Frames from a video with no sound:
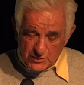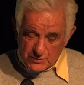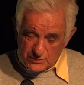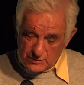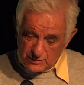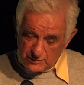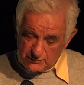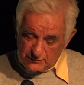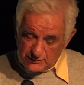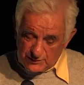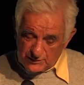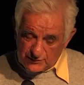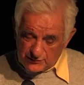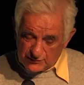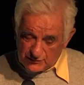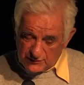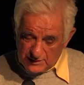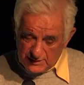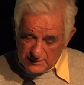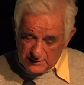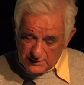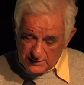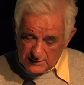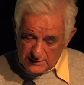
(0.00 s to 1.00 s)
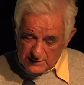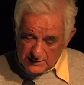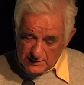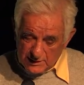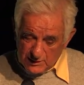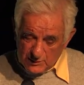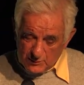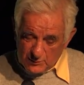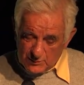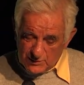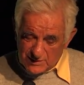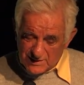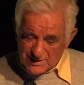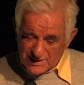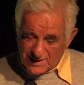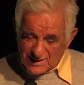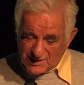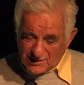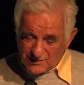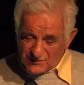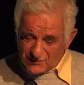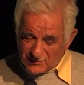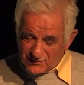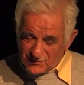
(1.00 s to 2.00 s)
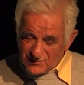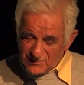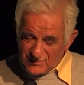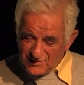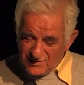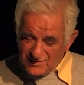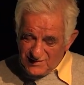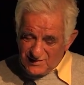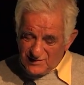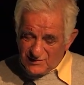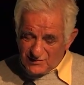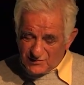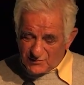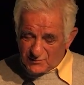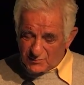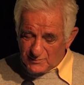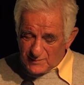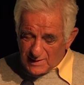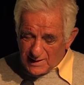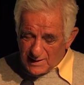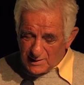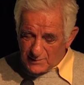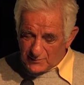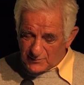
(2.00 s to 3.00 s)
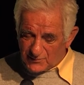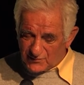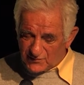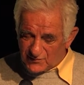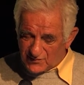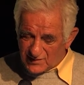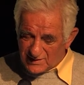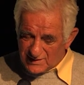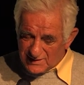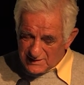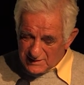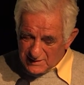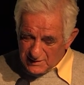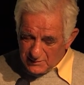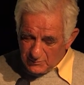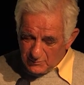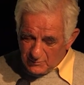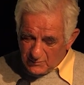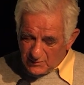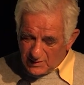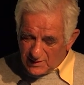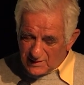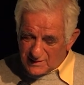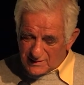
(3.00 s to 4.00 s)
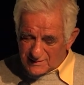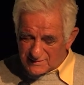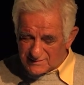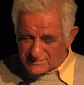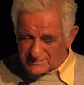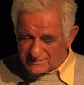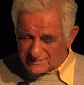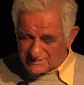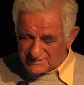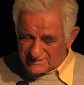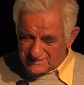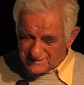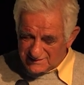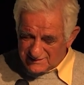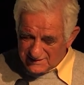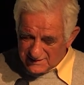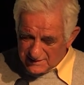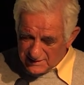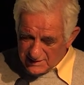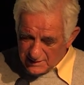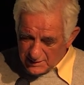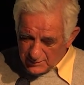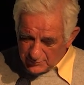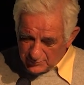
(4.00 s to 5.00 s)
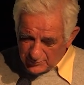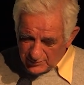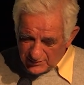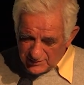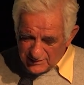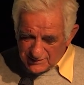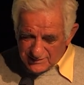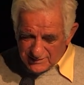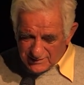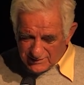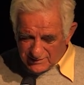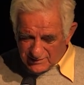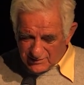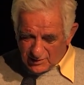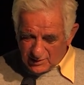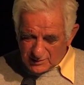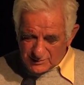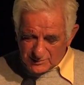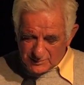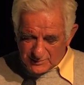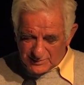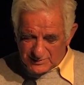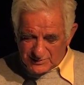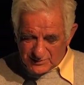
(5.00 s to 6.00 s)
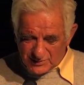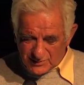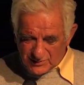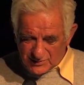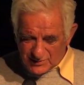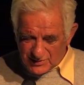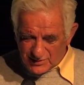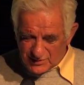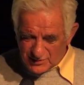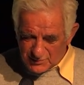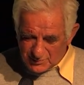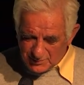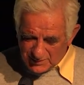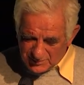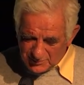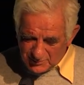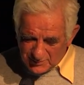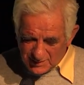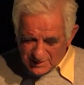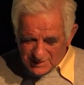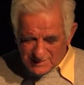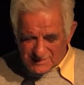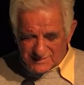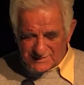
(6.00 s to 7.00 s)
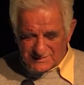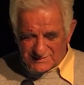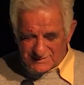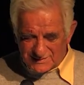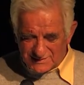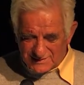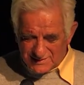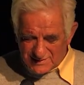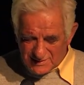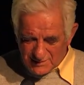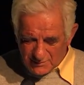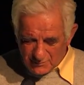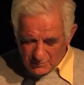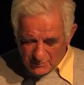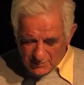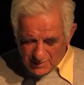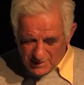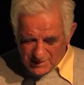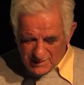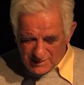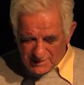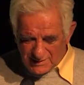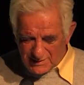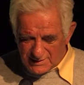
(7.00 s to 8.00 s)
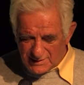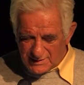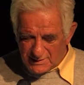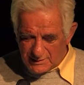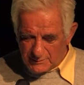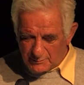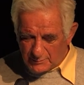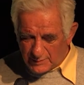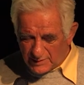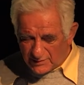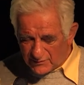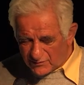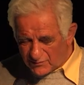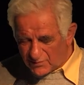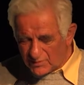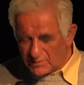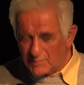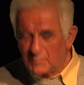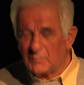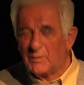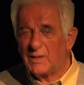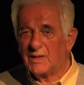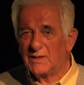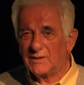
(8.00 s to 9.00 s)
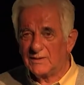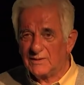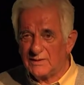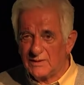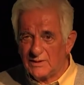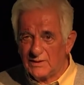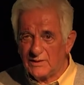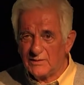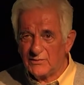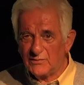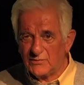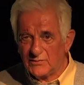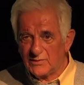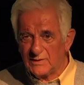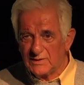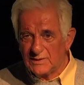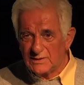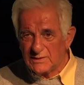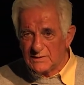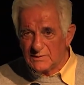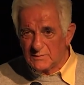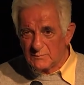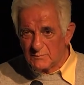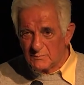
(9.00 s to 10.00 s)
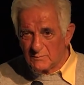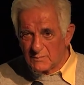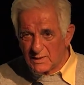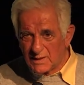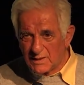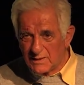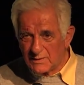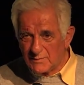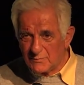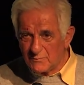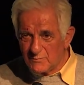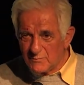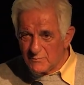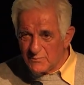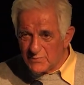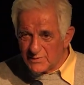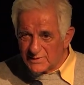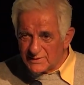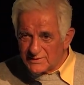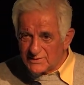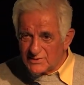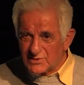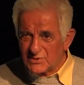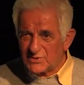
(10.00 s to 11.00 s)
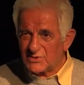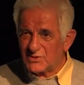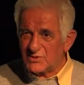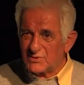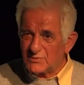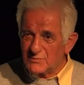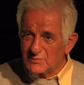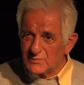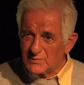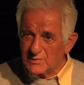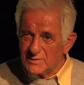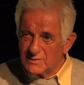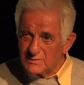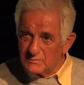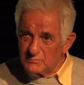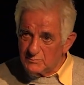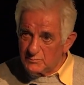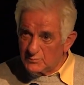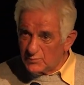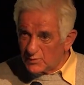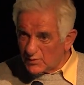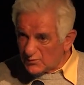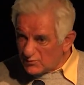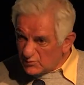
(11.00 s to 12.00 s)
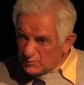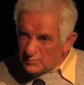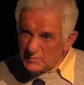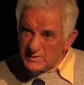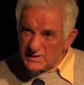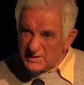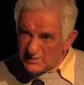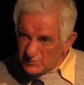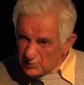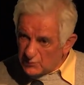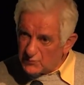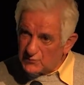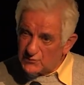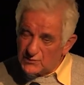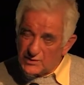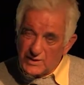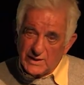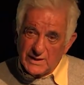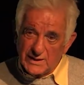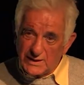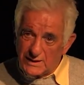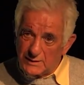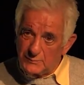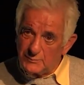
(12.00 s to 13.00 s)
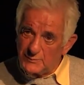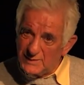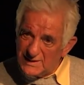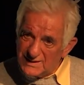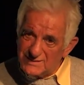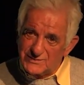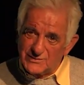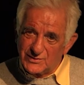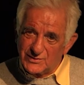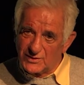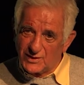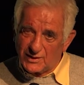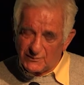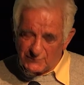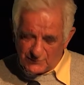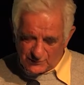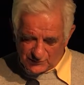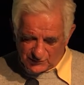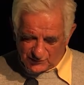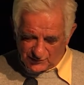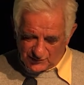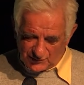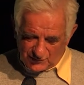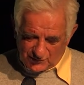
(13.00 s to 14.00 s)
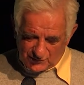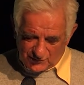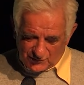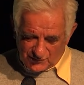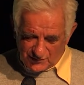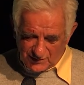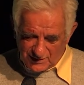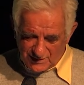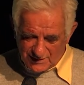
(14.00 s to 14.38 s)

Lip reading: University, which has these maps marked and printed in Ottoman Turkish, but marked by pencil markings by British, possibly Australian military officers